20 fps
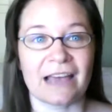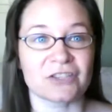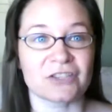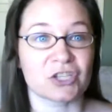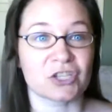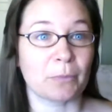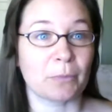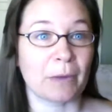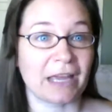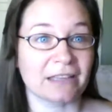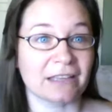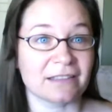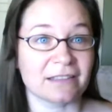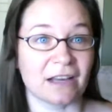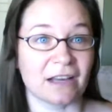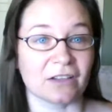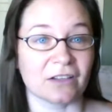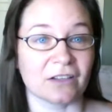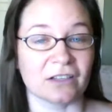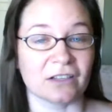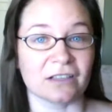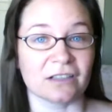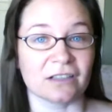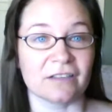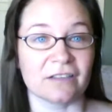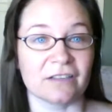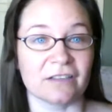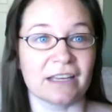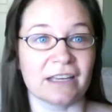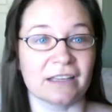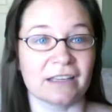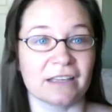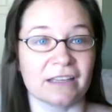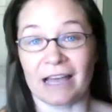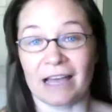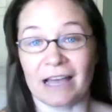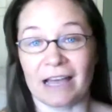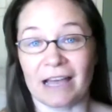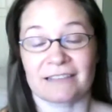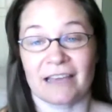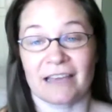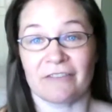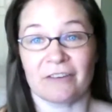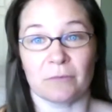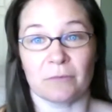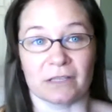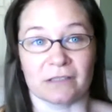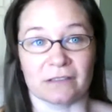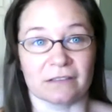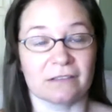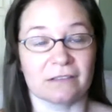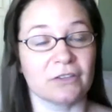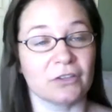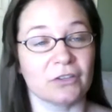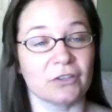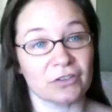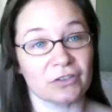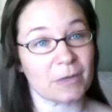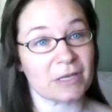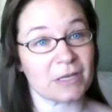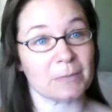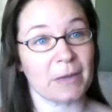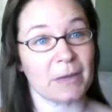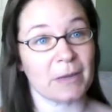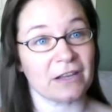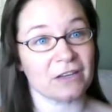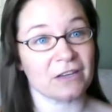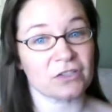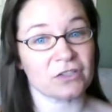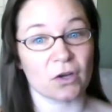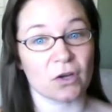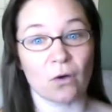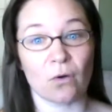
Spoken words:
your bank teller if they, ask everyone, do you speak Spanish?